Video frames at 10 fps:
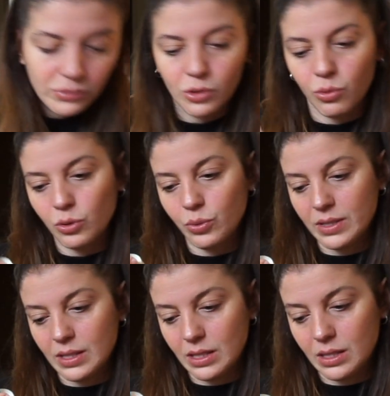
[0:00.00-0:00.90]
What was
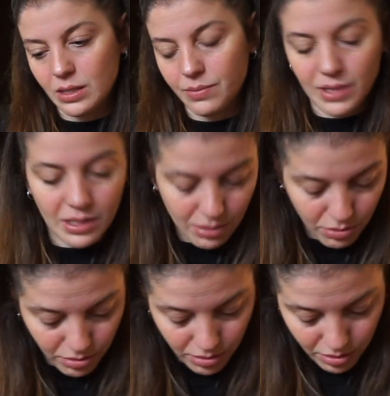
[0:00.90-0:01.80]
this? This
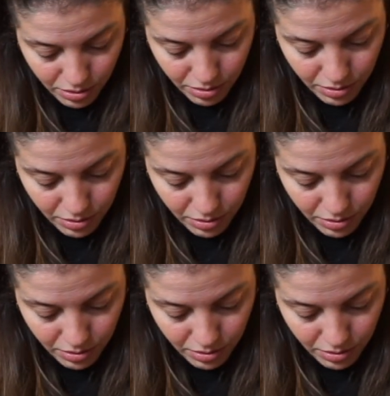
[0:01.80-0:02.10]
also,